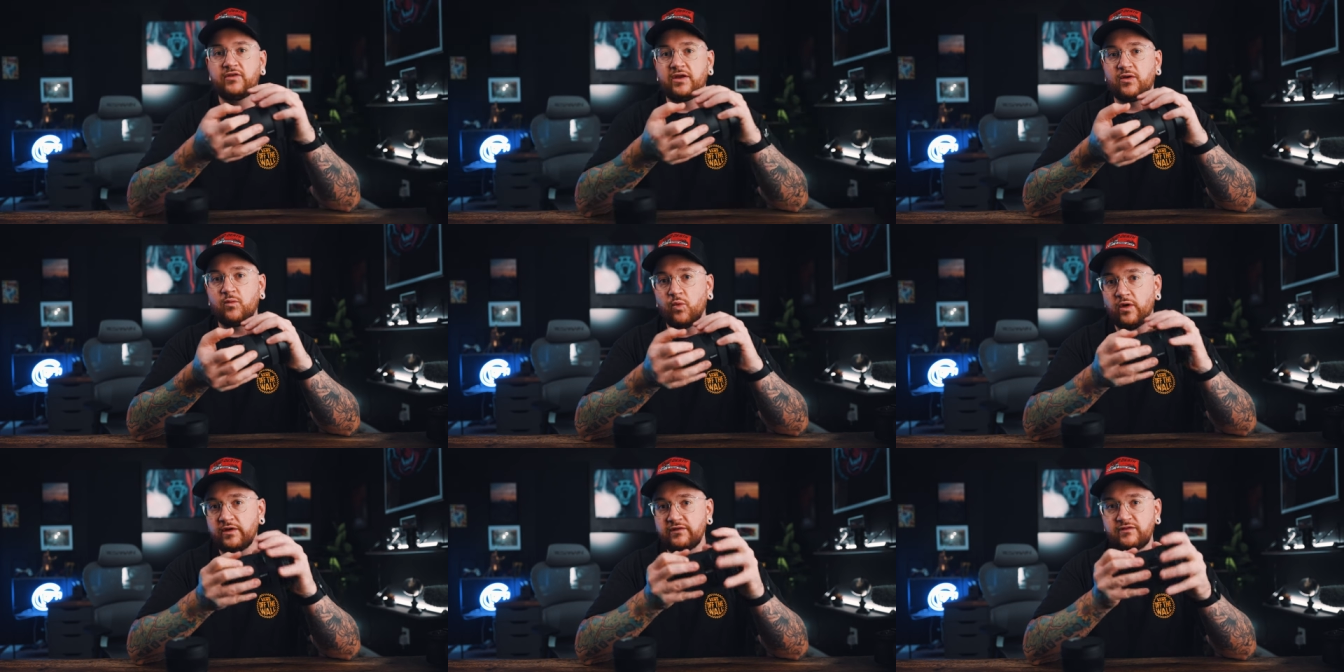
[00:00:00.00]

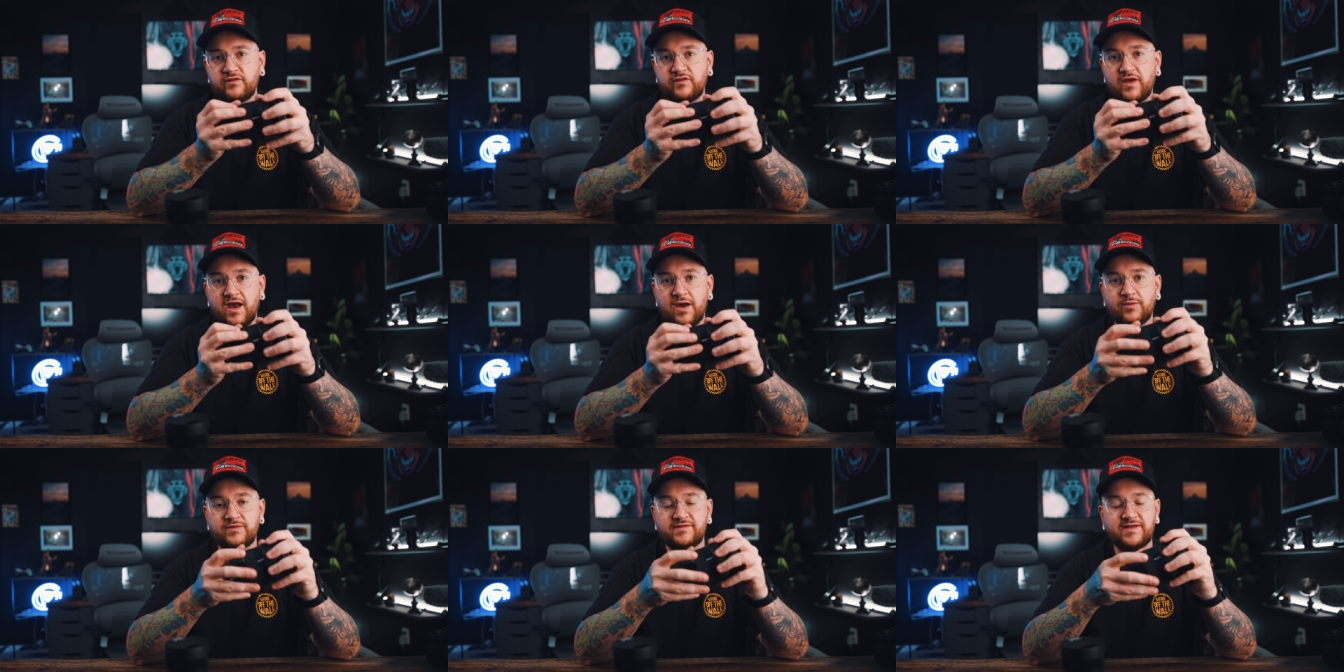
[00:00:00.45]
like once
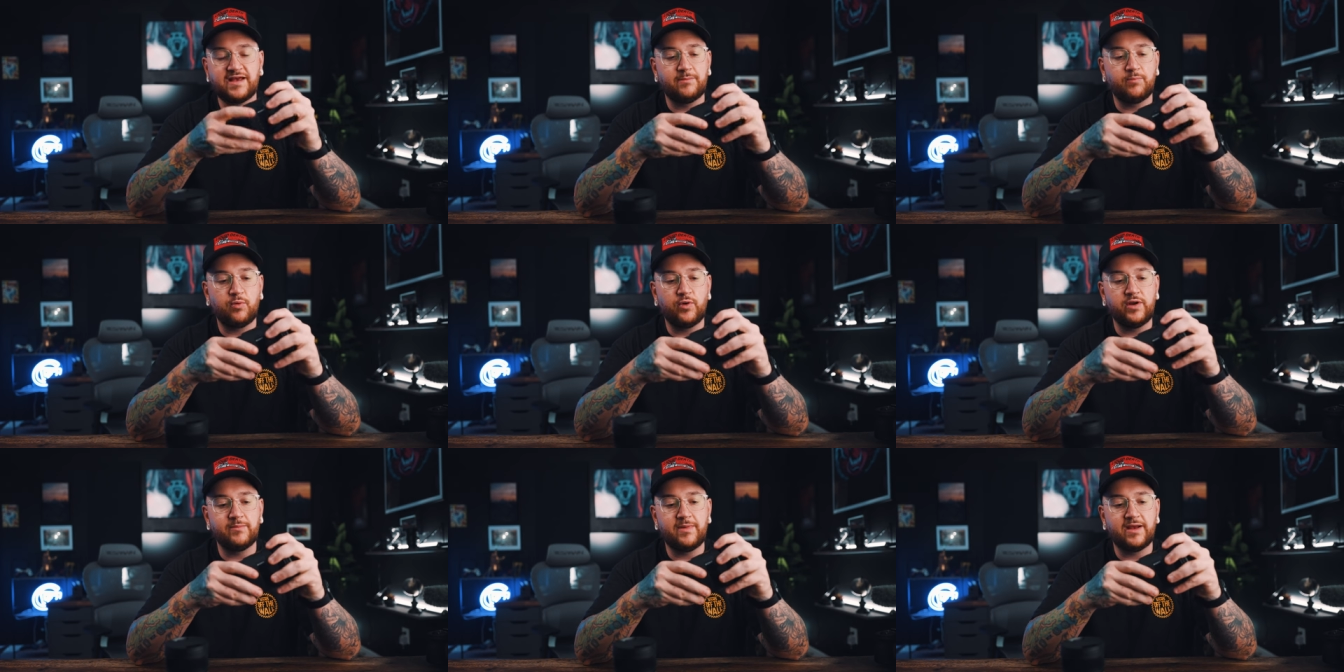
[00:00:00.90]
I was at a
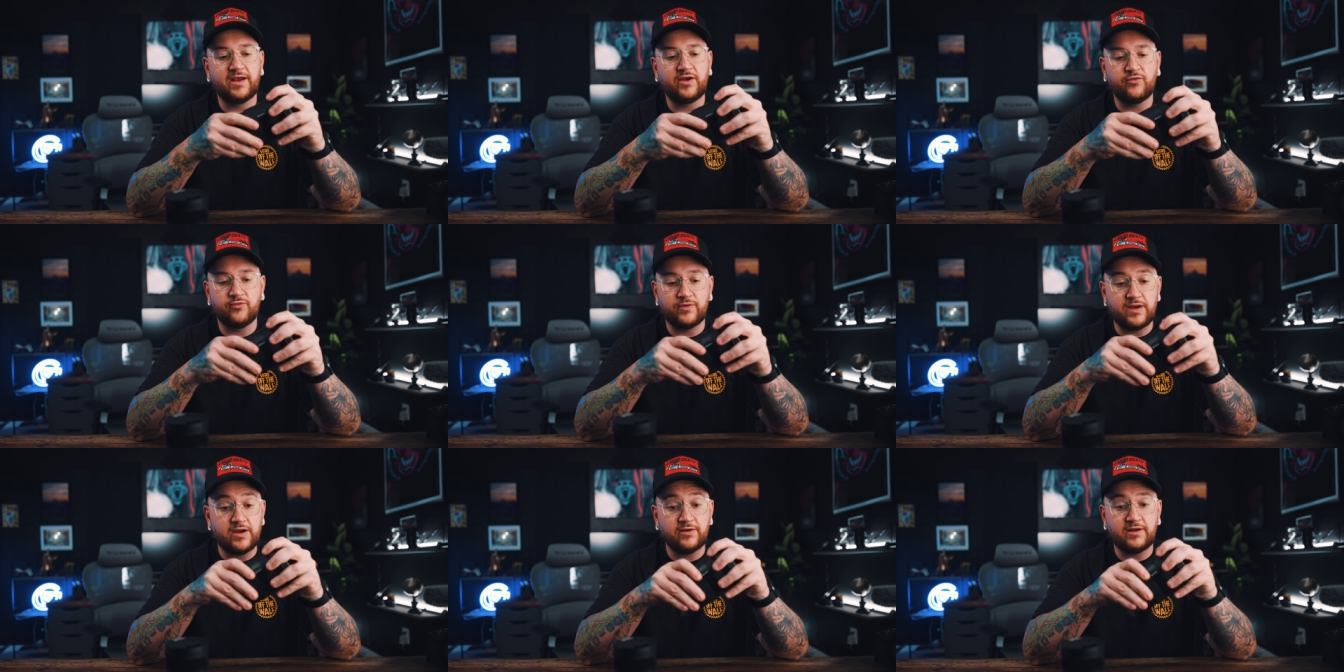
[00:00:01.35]
point in my
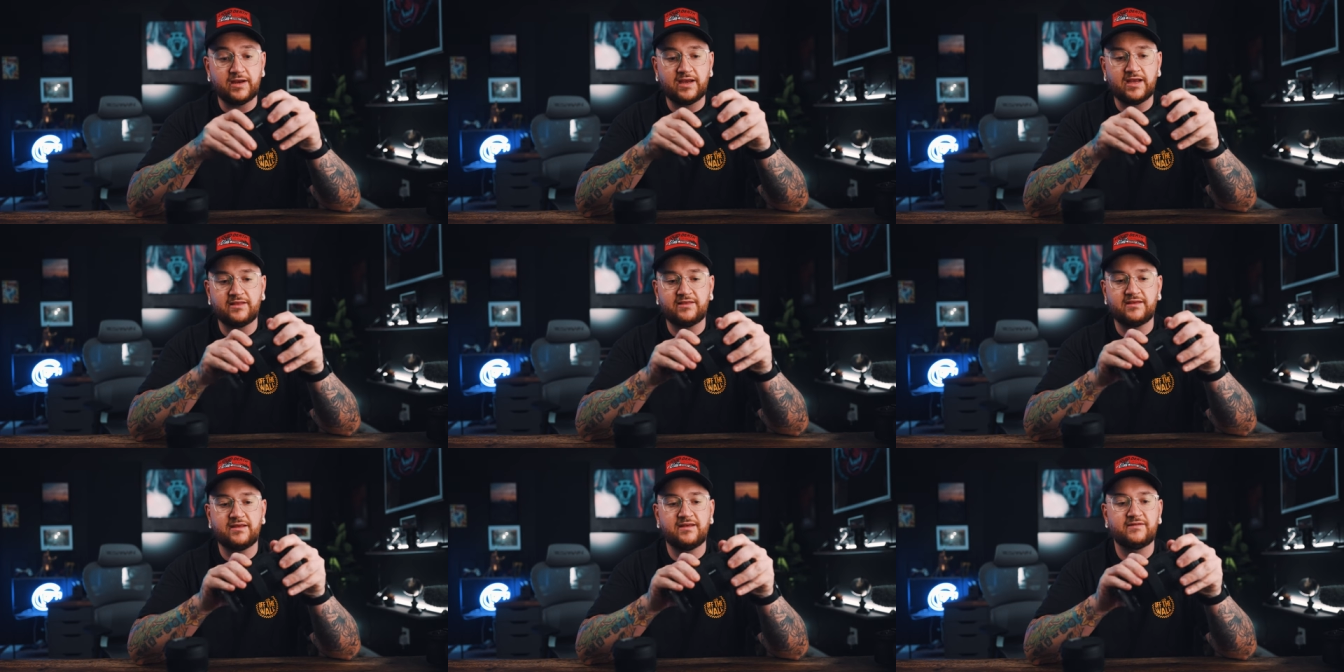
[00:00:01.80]
career to
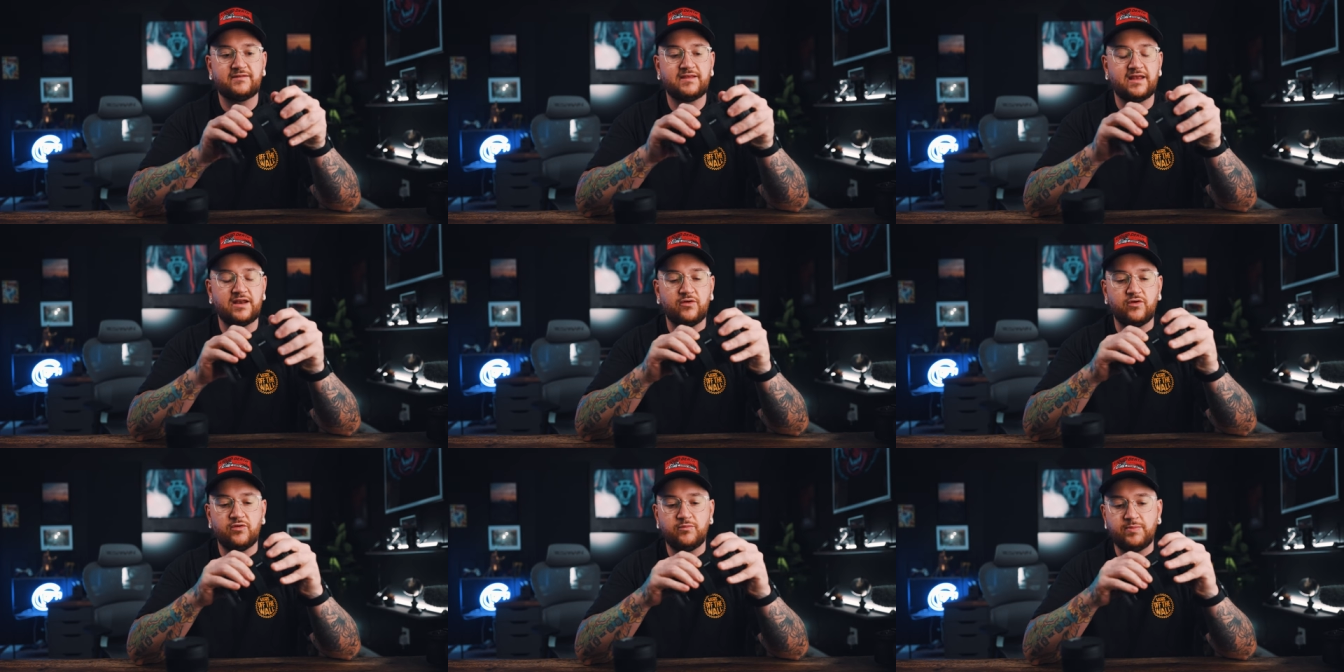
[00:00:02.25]
get this,
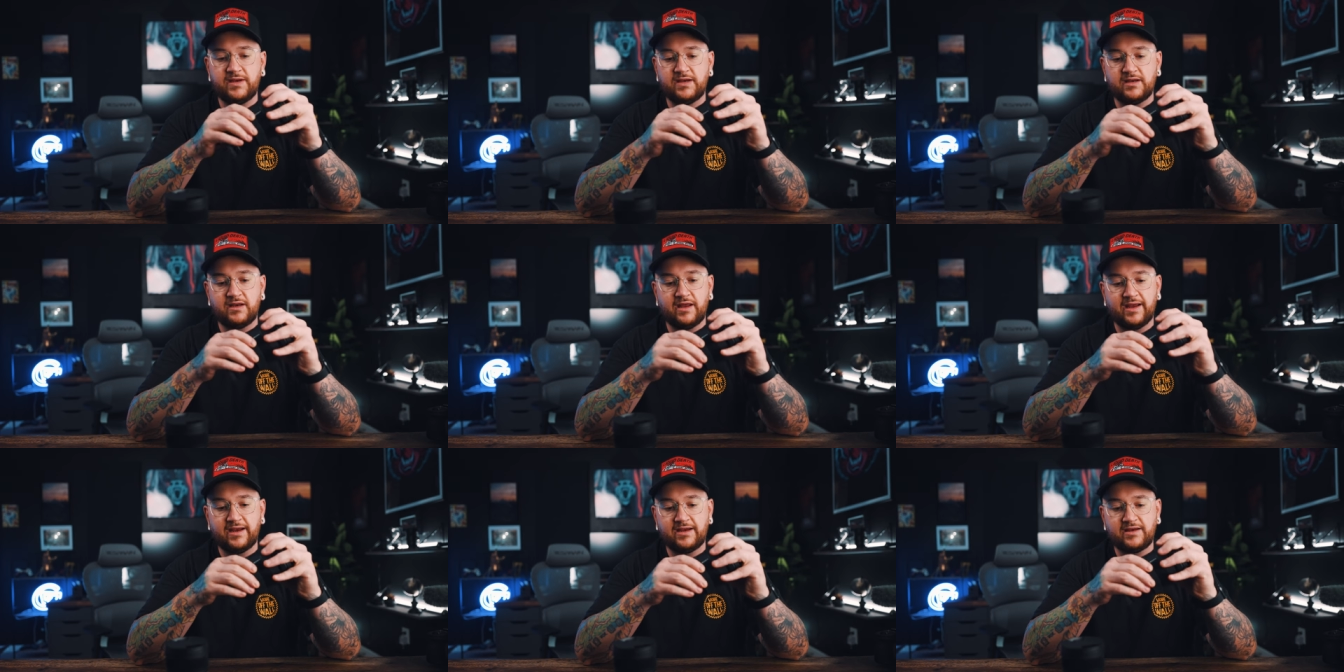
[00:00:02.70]
that it would be
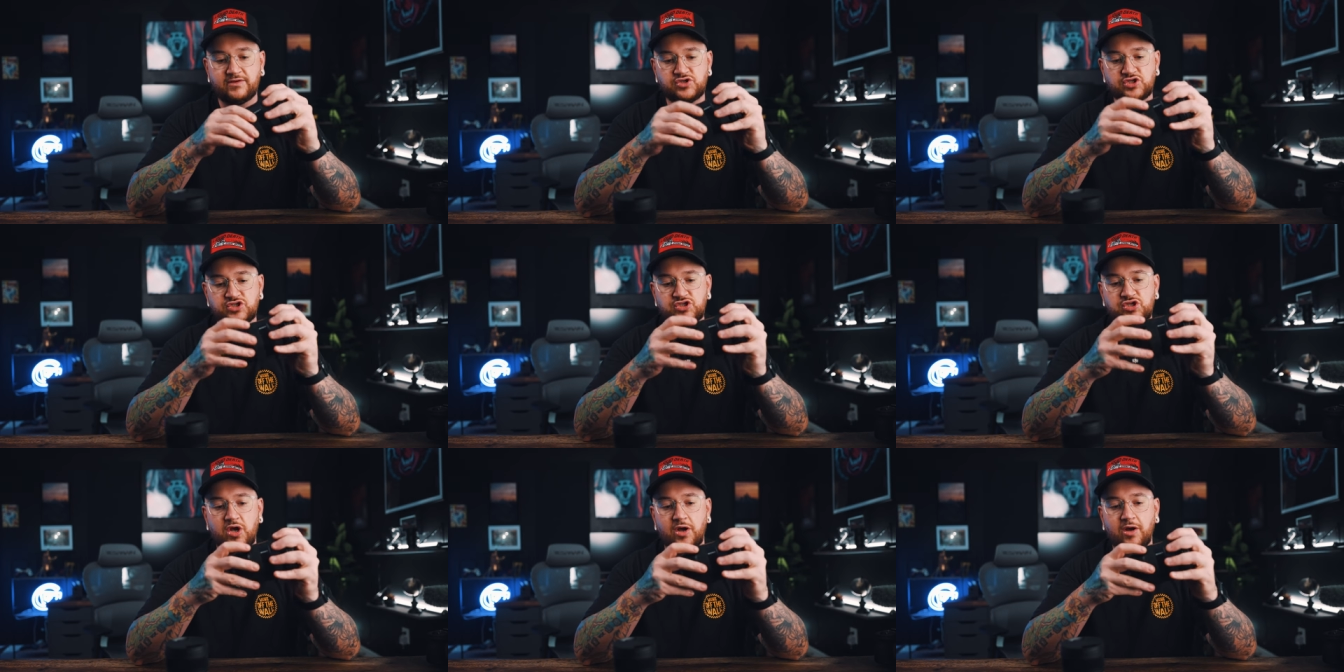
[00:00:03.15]
like
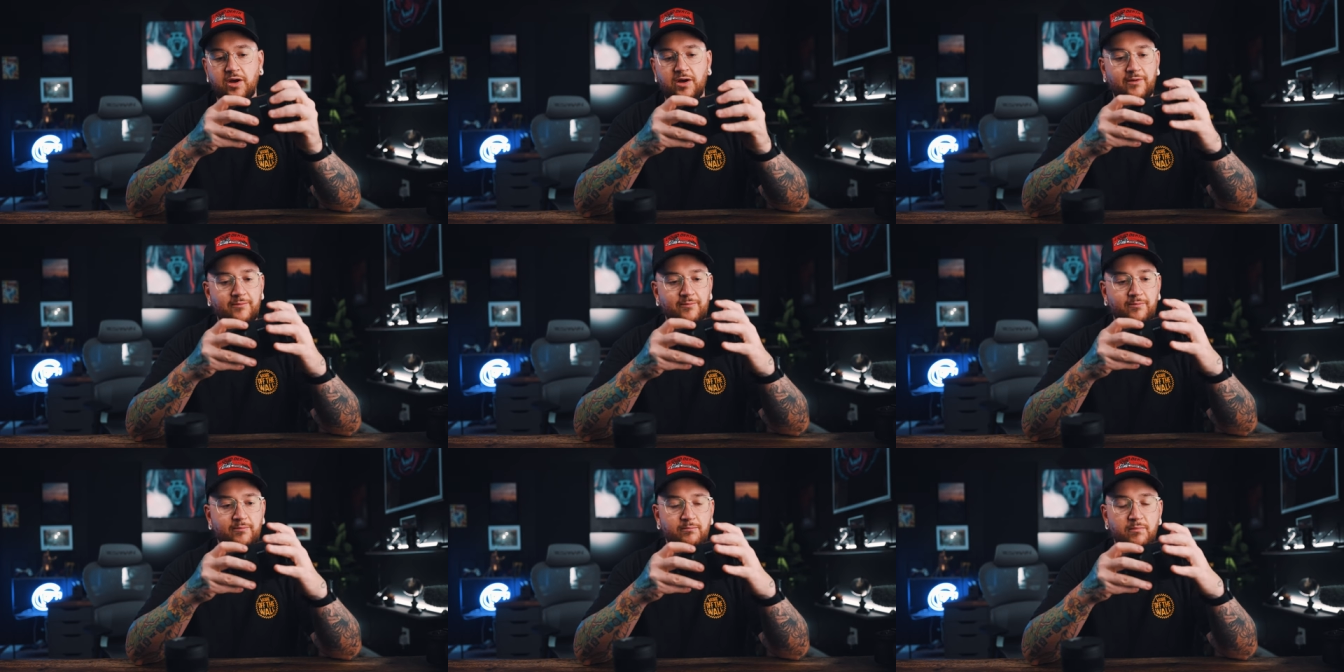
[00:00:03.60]
just
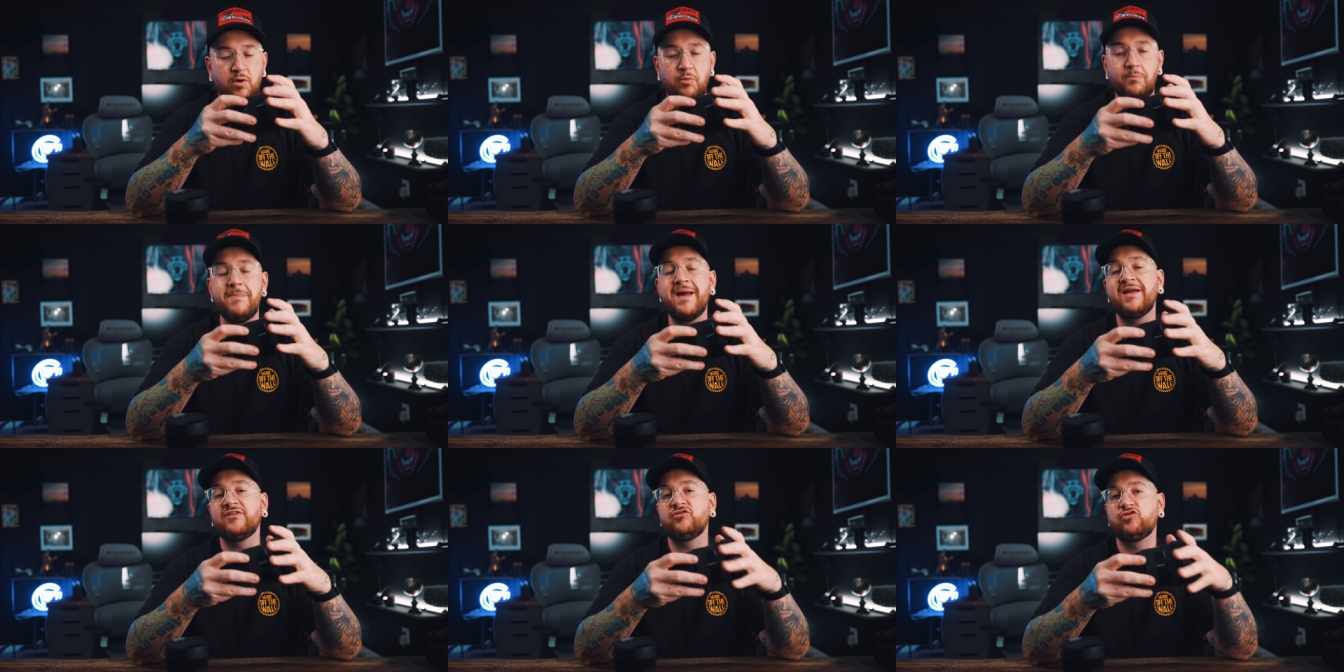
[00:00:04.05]
a
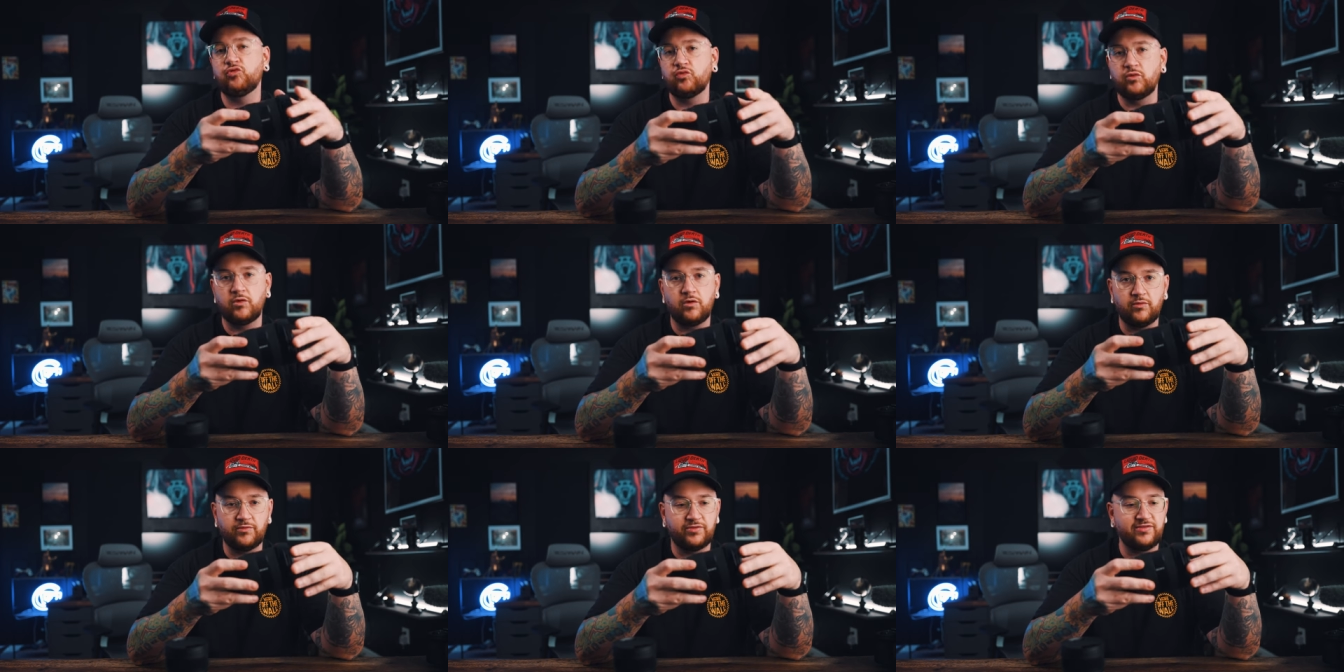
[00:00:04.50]

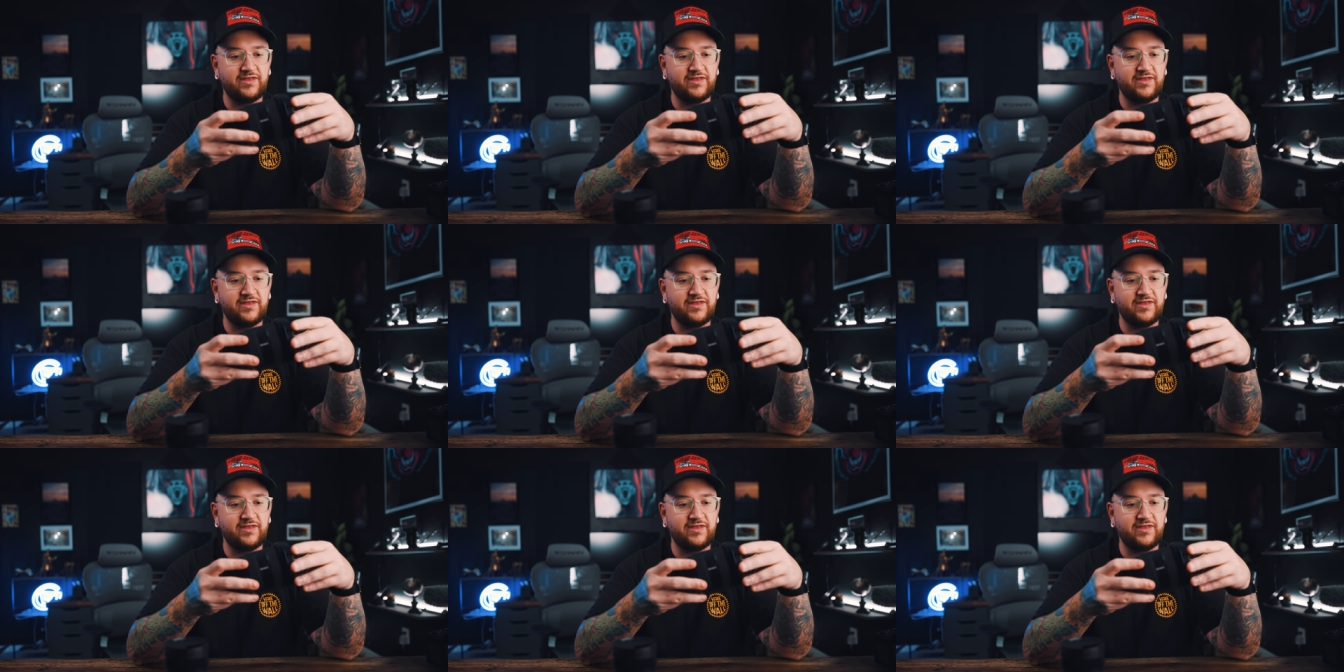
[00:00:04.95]
momental